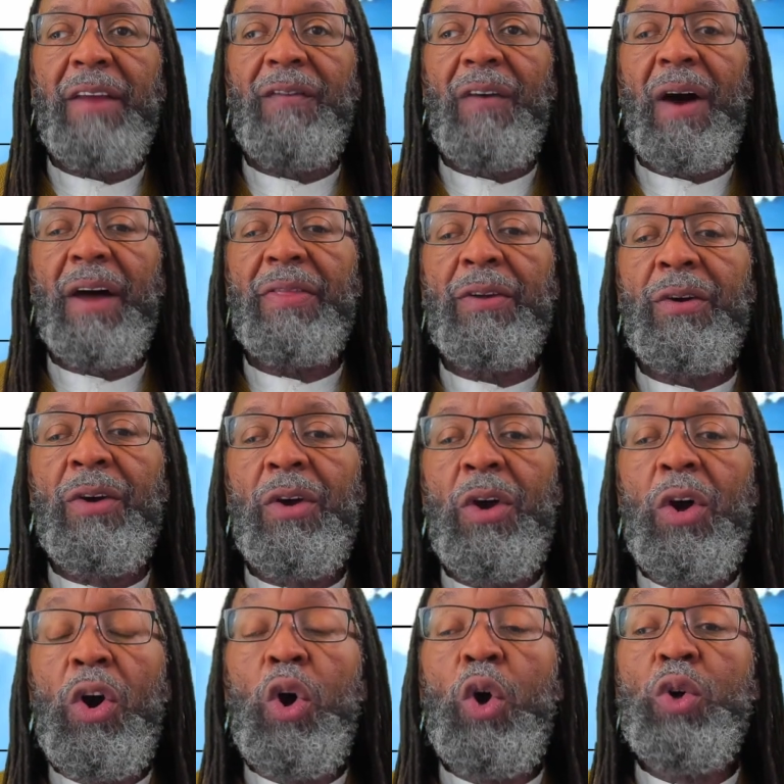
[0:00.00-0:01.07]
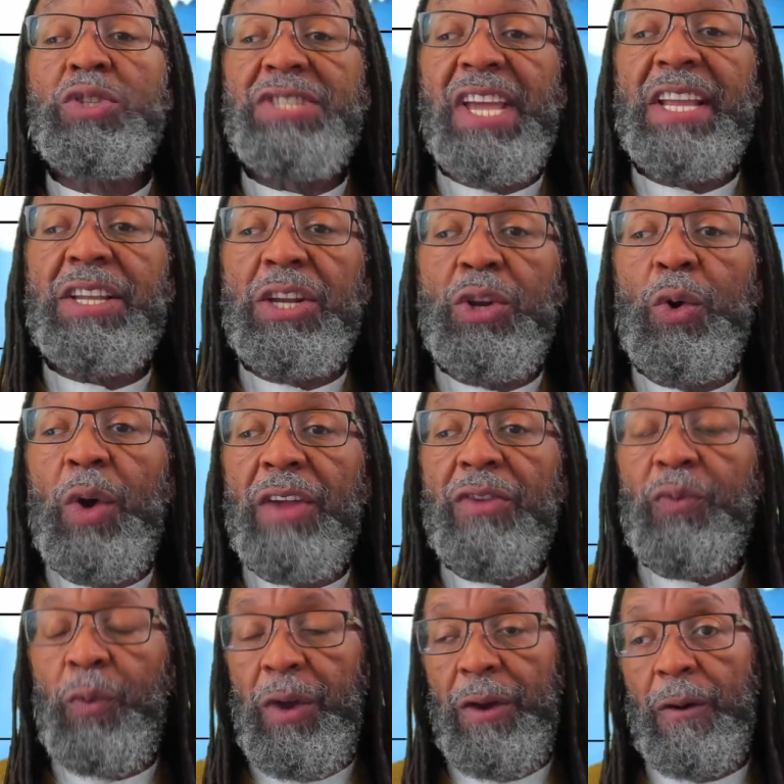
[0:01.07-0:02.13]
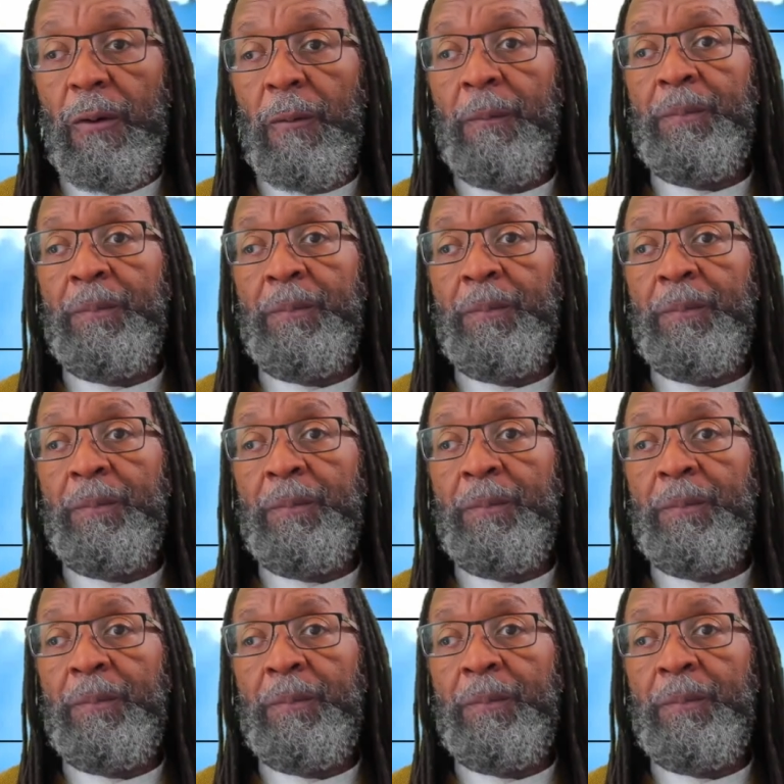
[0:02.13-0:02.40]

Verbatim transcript: Father, who seek to do His will.